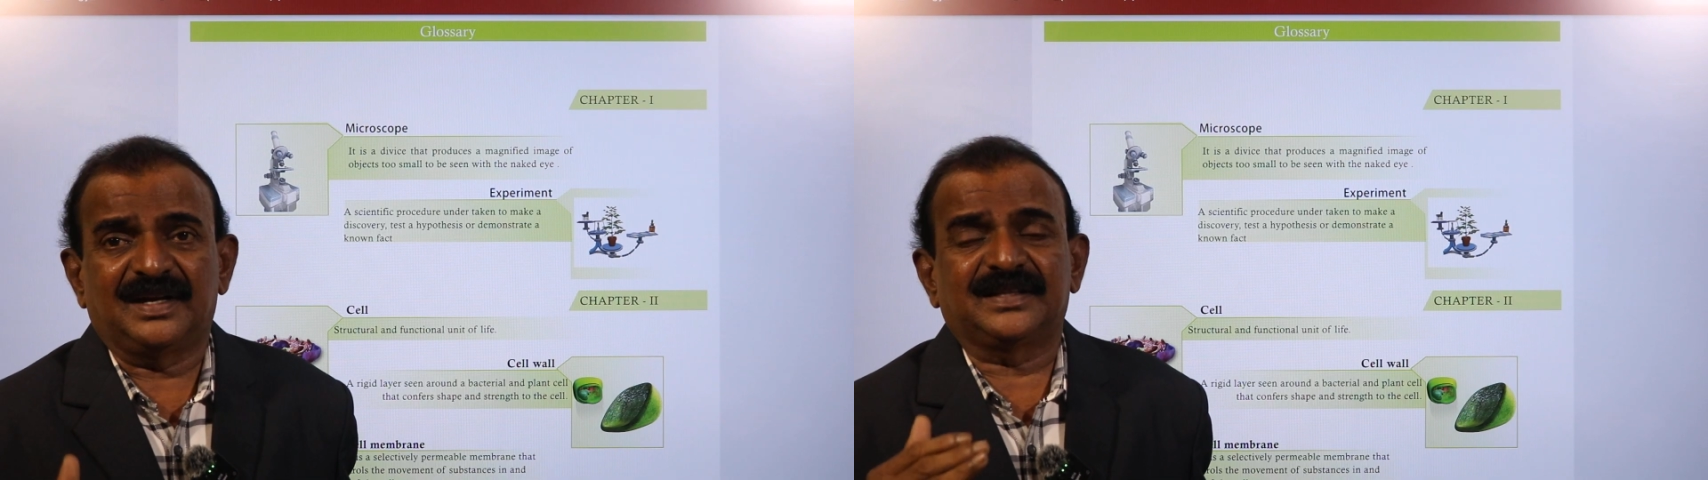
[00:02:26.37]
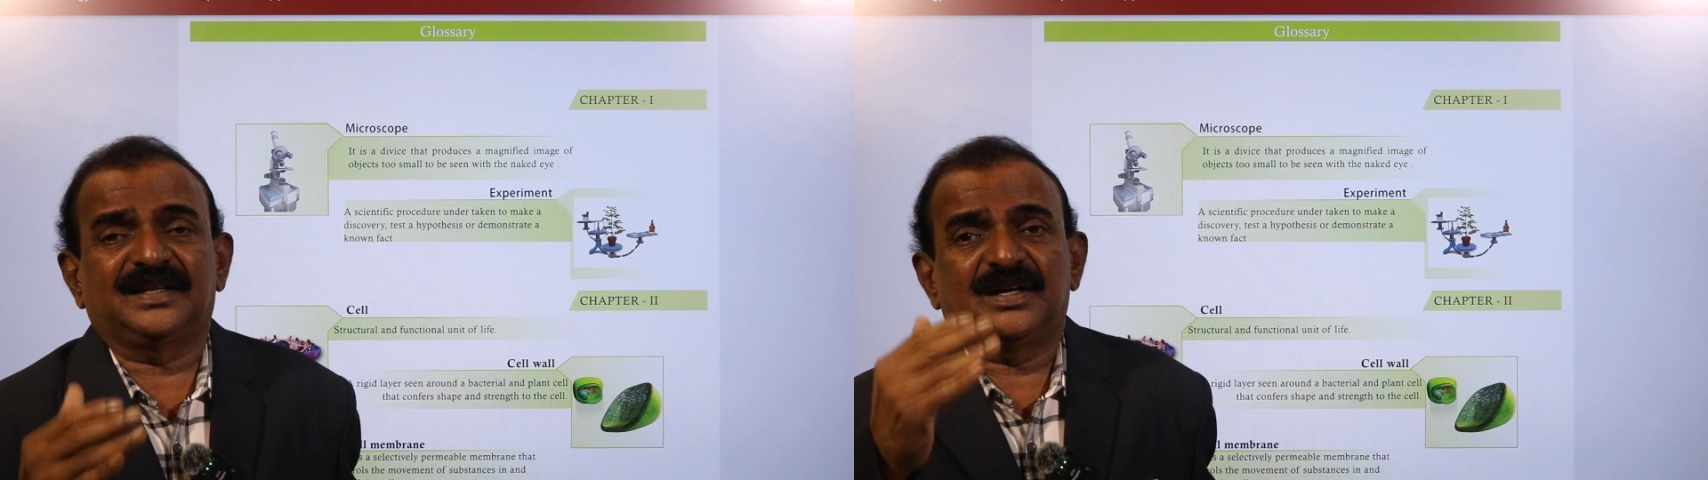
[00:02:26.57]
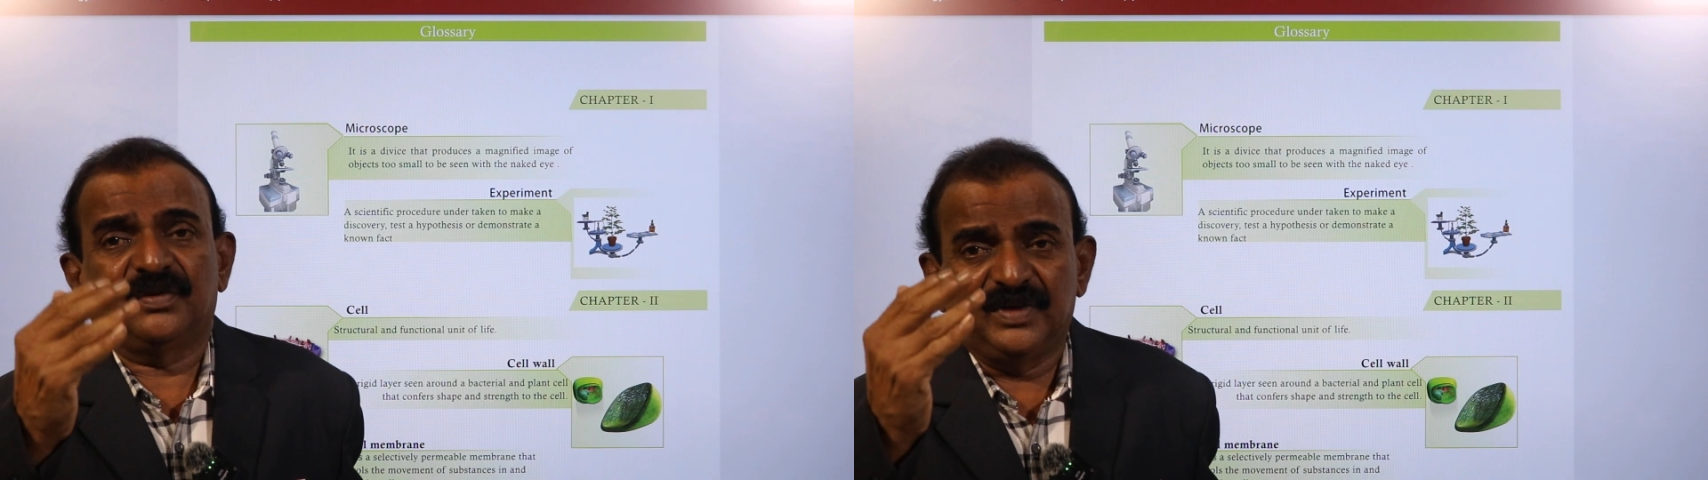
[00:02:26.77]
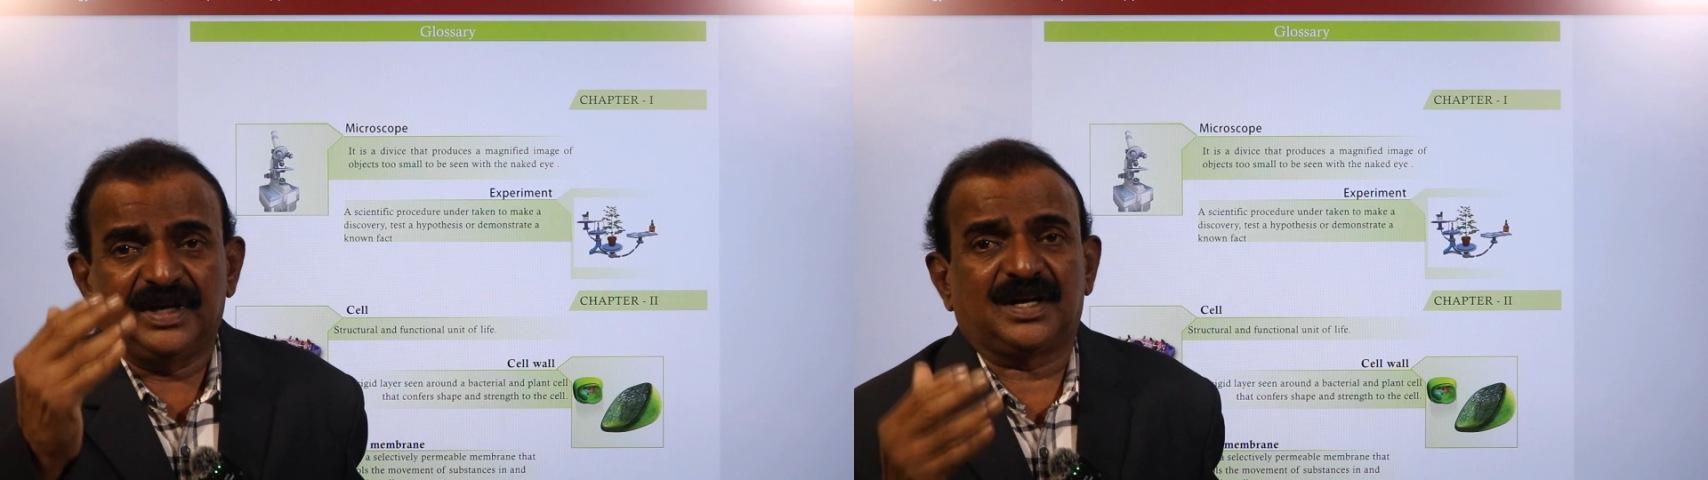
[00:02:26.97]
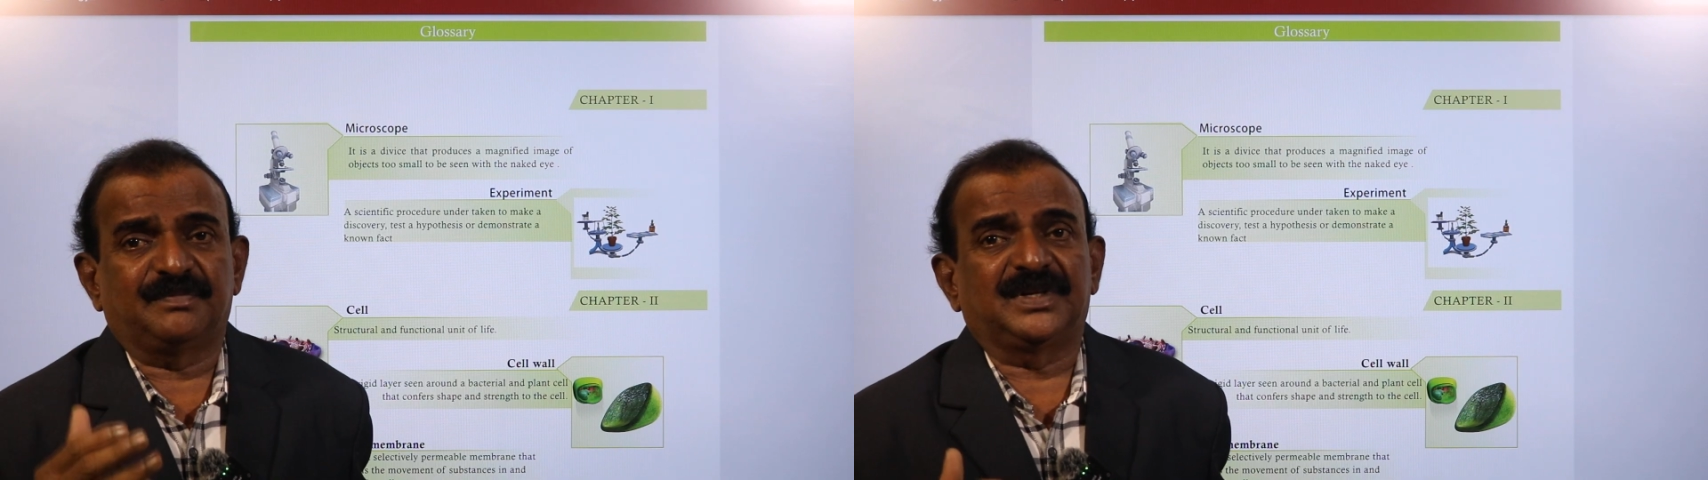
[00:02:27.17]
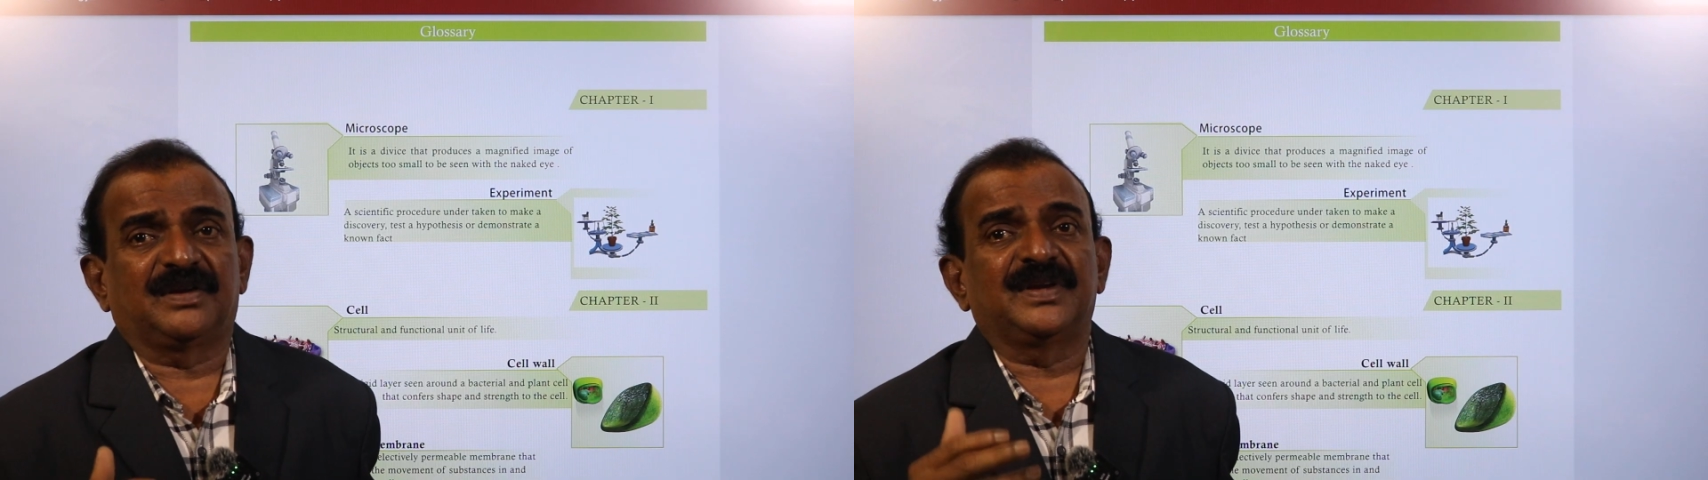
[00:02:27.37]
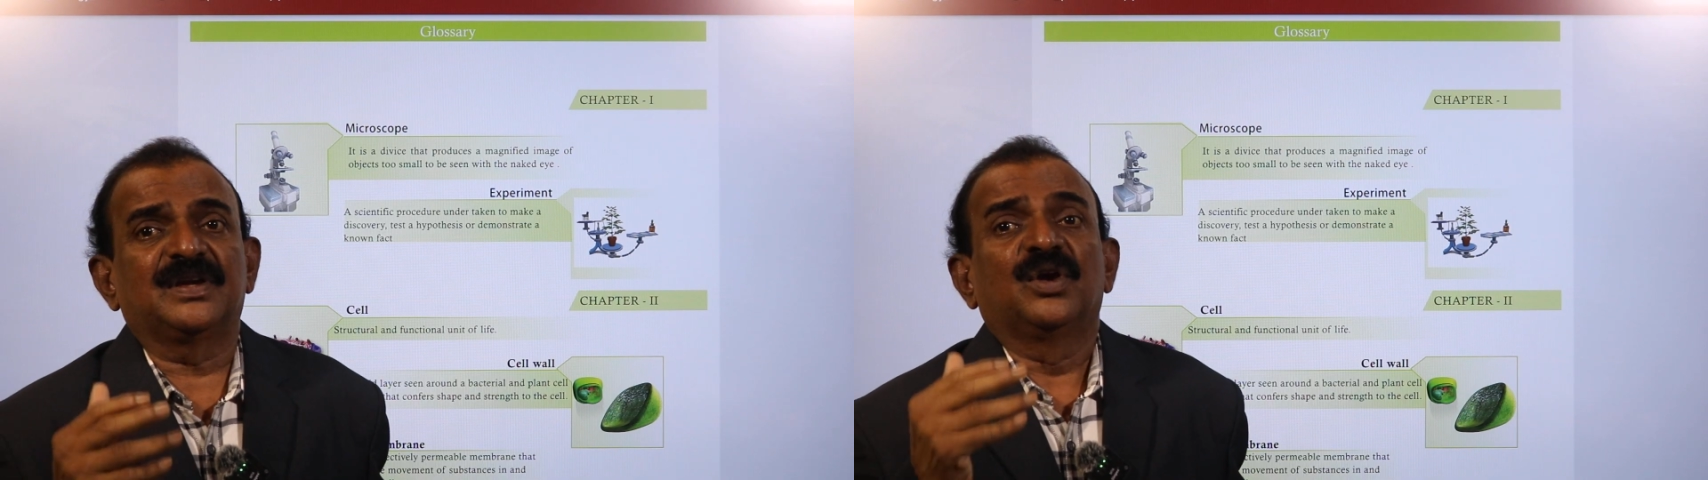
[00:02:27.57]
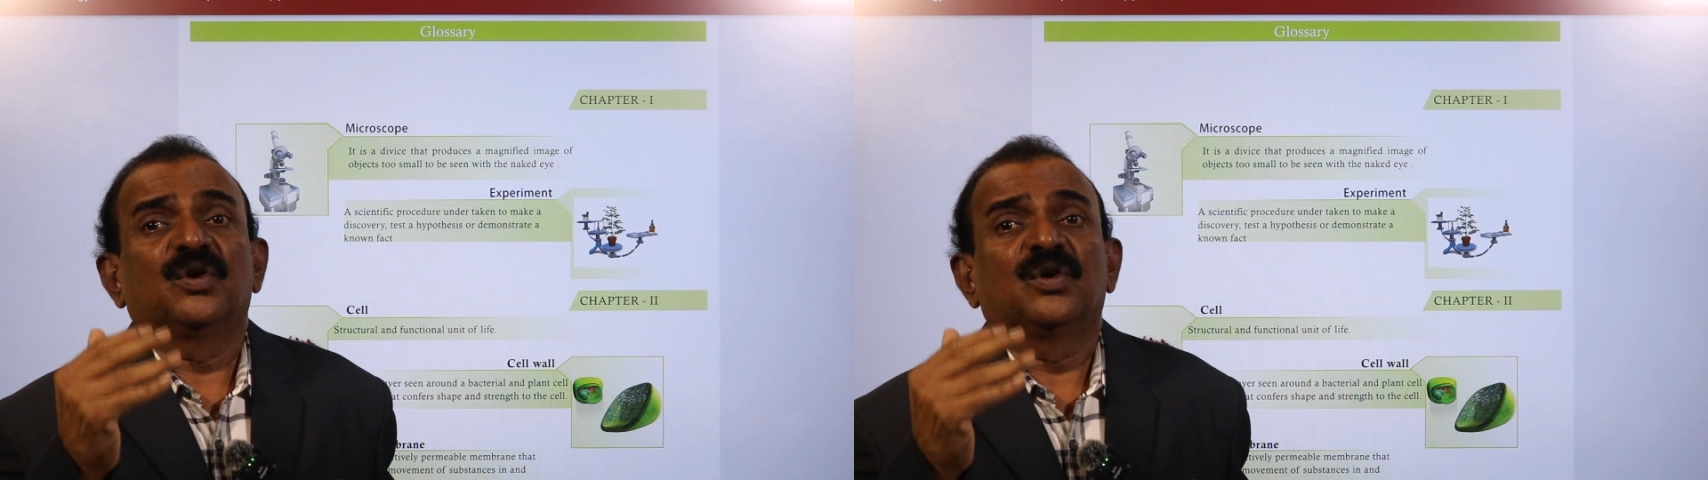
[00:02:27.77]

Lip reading: like that we are observing.